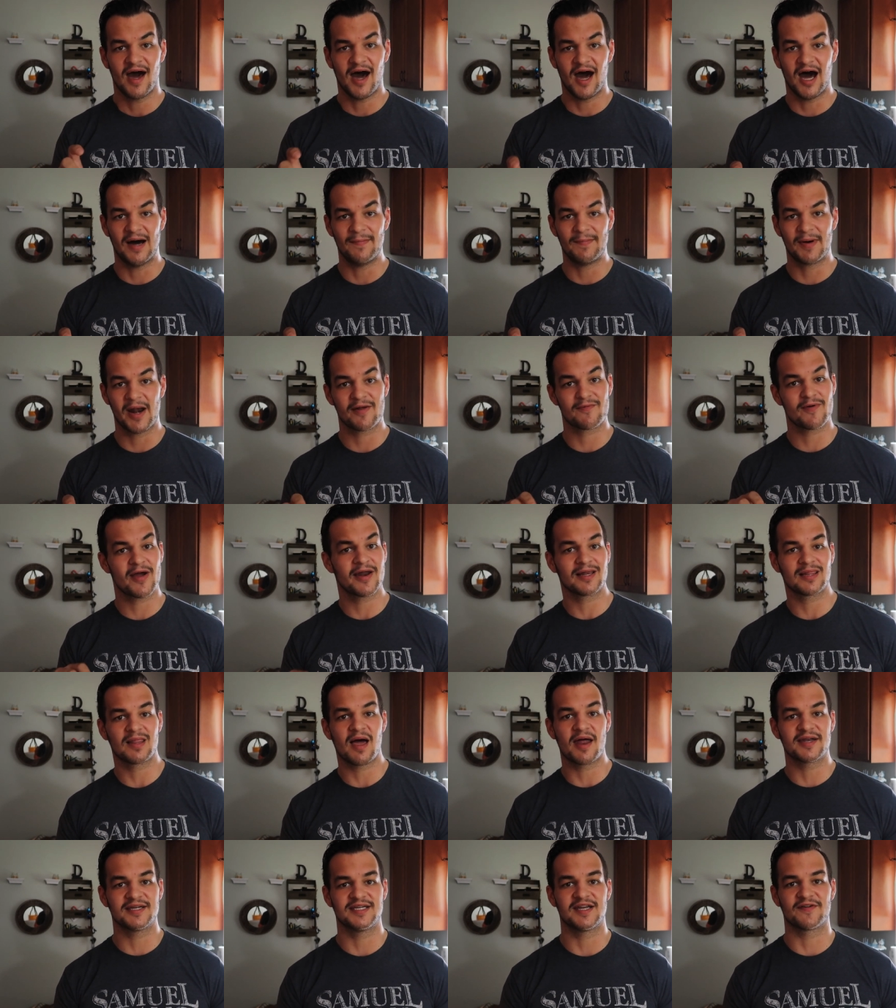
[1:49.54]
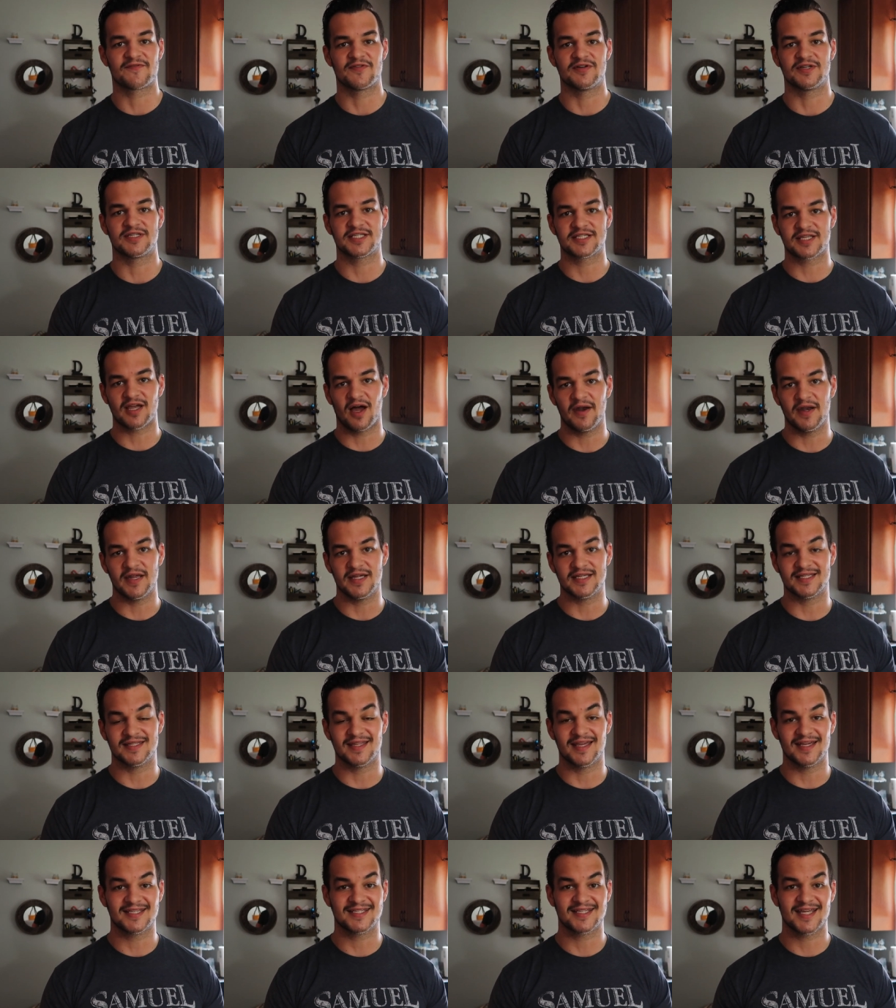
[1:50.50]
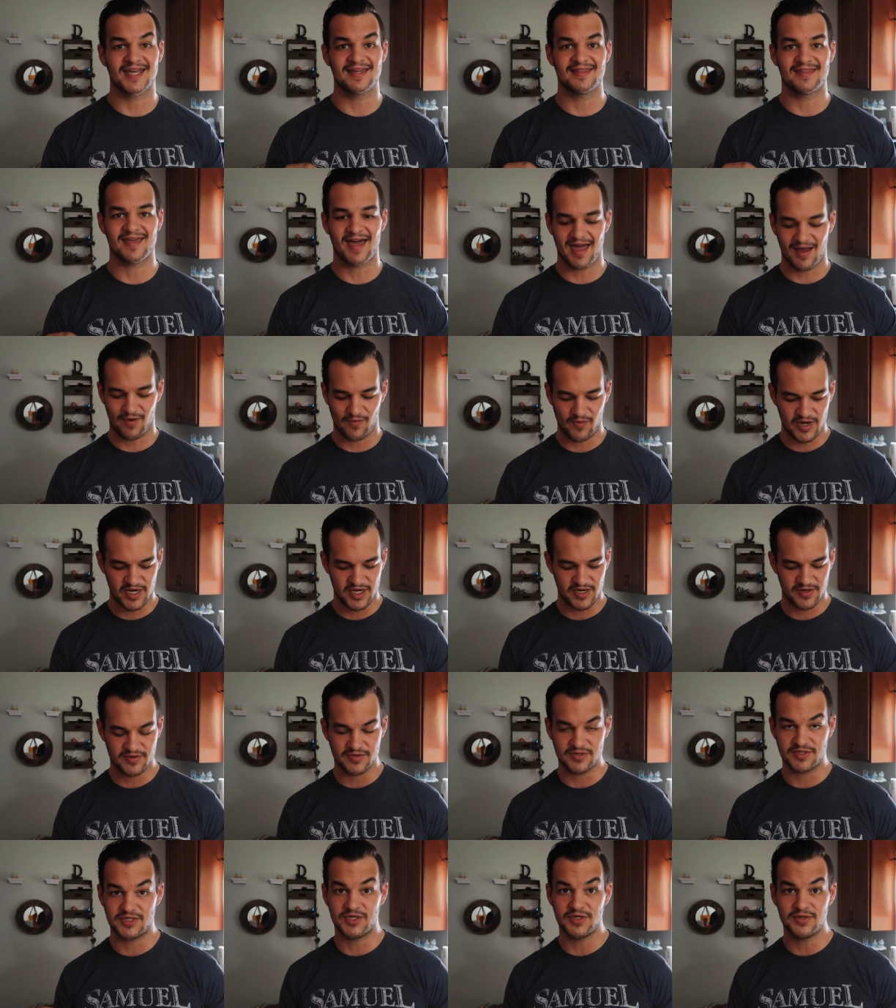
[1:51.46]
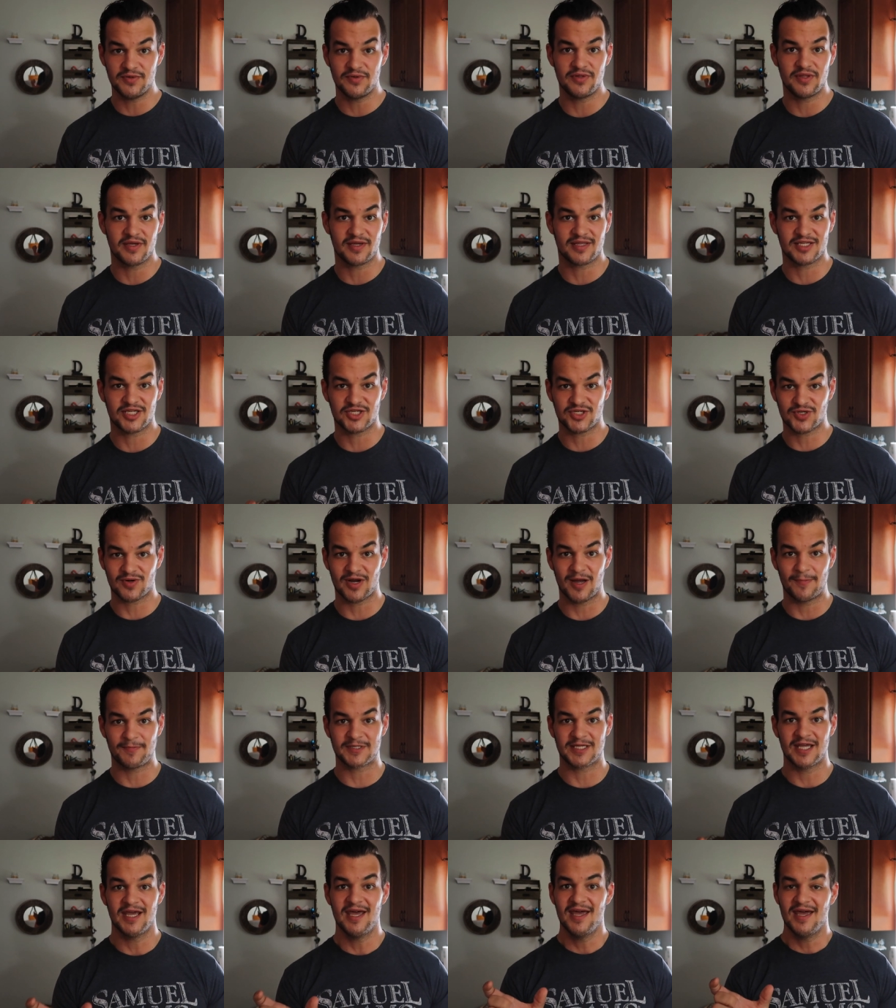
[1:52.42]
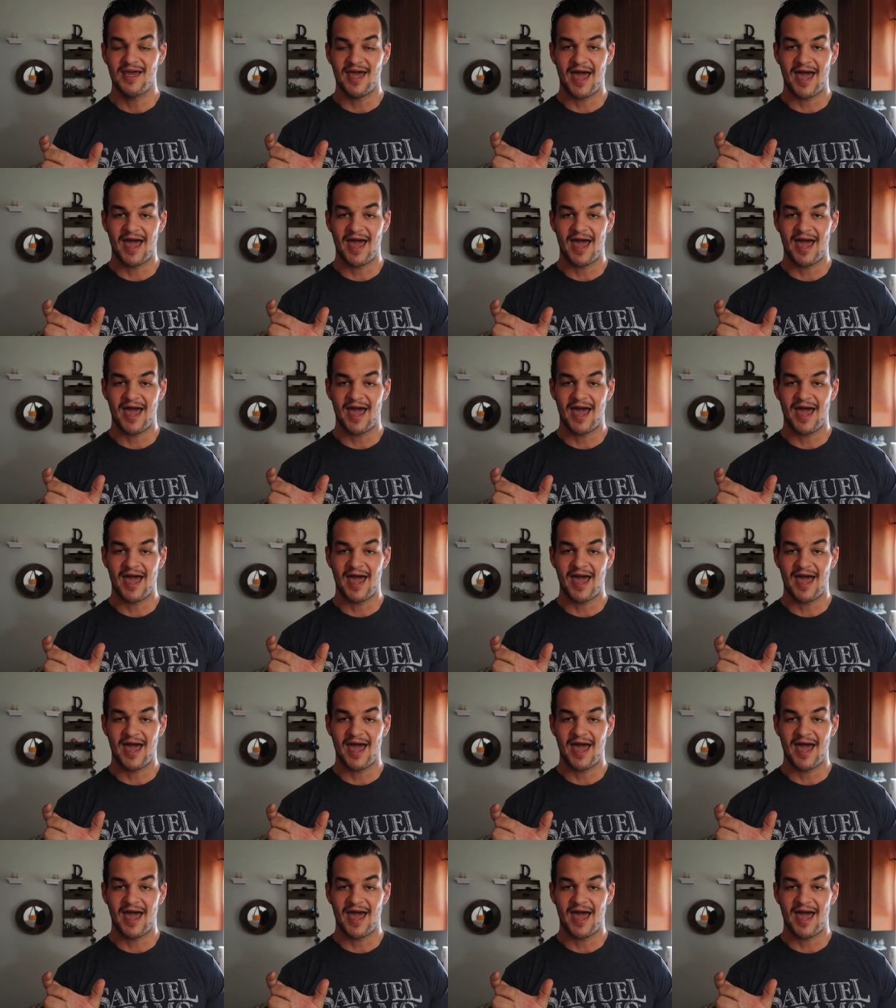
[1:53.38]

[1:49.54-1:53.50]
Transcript: Uh, but I read a lot of different studies, and they say that when you do the strips,